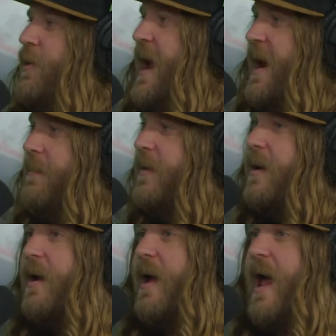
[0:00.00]
name.
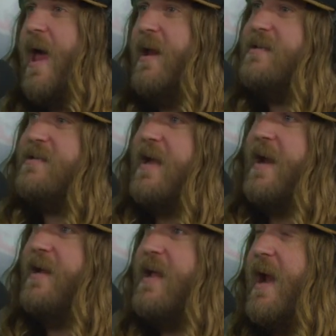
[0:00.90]
And it's
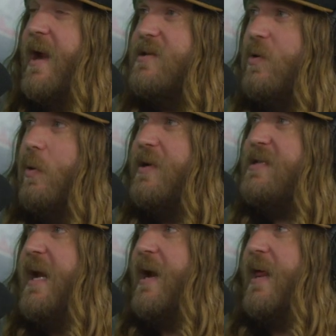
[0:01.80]
and it and it's cool to
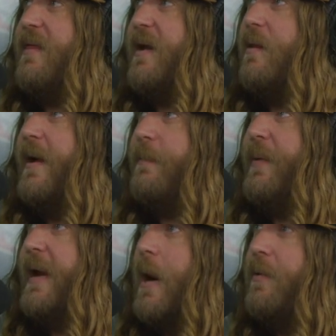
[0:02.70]
see, and I think like
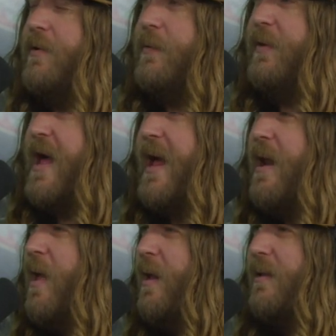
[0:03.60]
being able to do that.
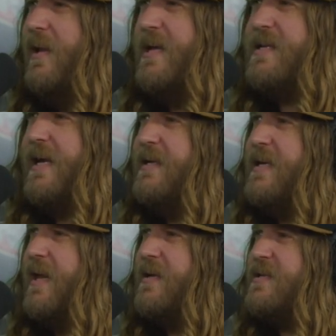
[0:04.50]
Lizzie
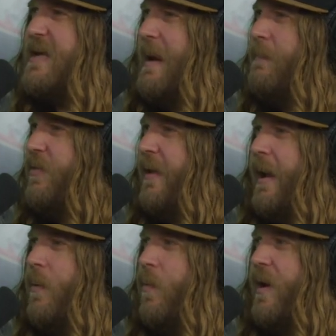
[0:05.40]
did the same
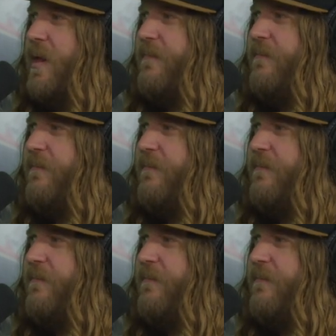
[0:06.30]
thing with